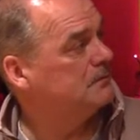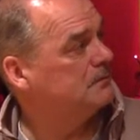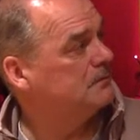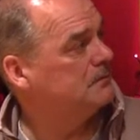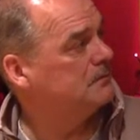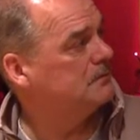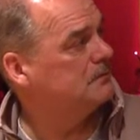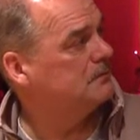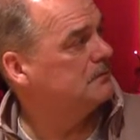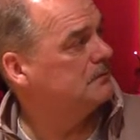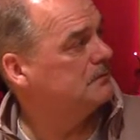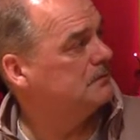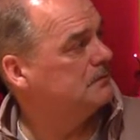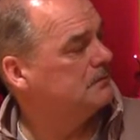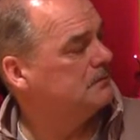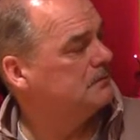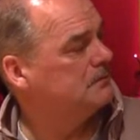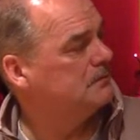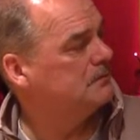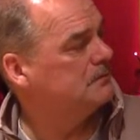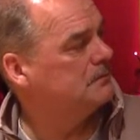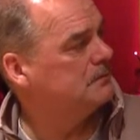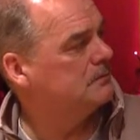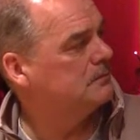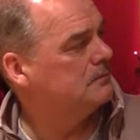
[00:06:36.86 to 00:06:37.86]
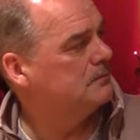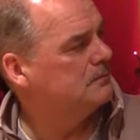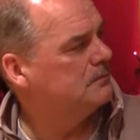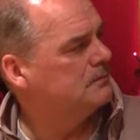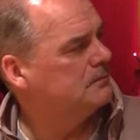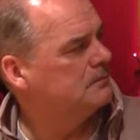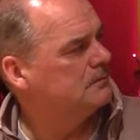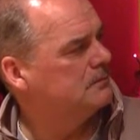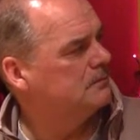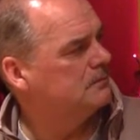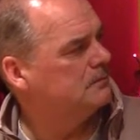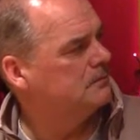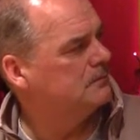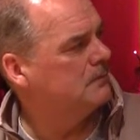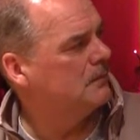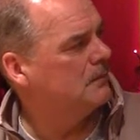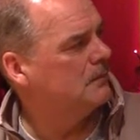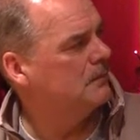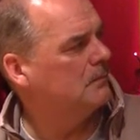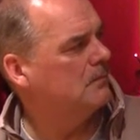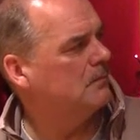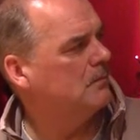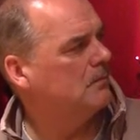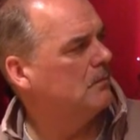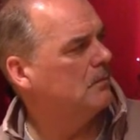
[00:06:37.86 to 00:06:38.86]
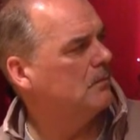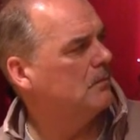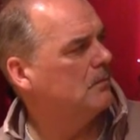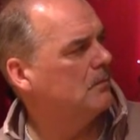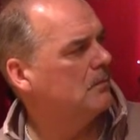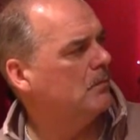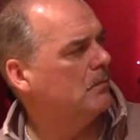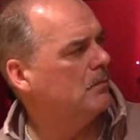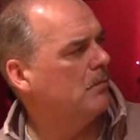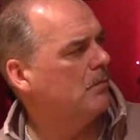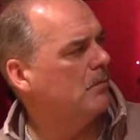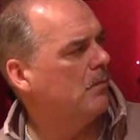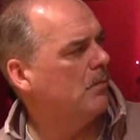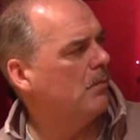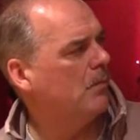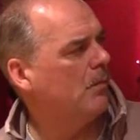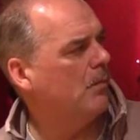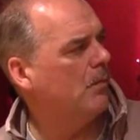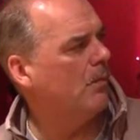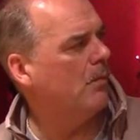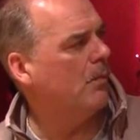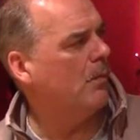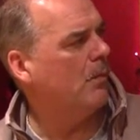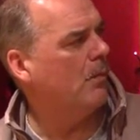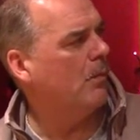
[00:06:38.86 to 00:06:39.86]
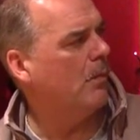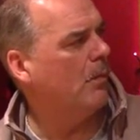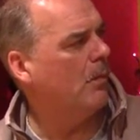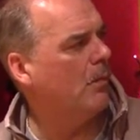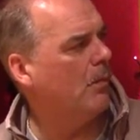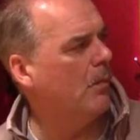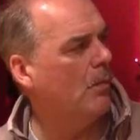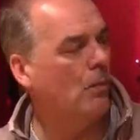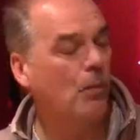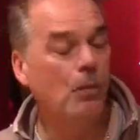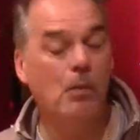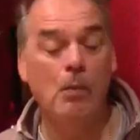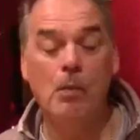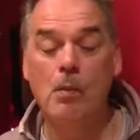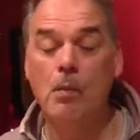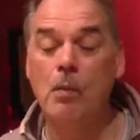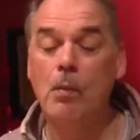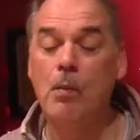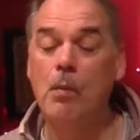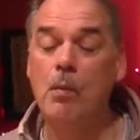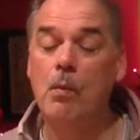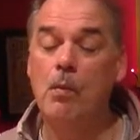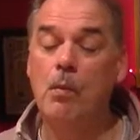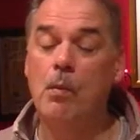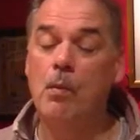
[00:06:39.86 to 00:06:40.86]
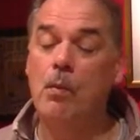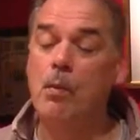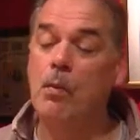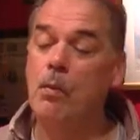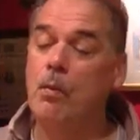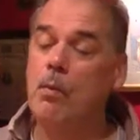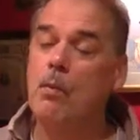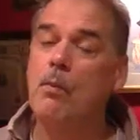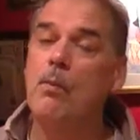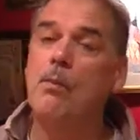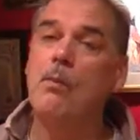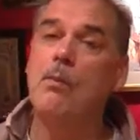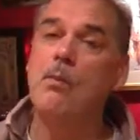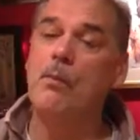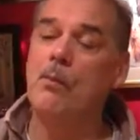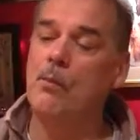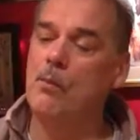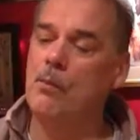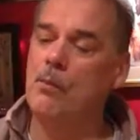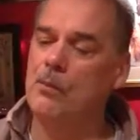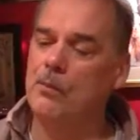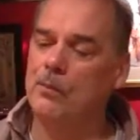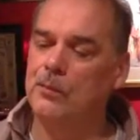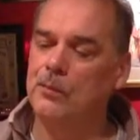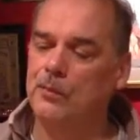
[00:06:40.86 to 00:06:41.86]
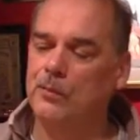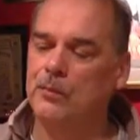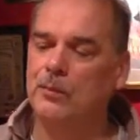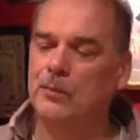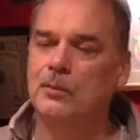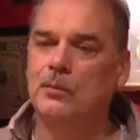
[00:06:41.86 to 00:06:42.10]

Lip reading: No words are spoken by the person on screen.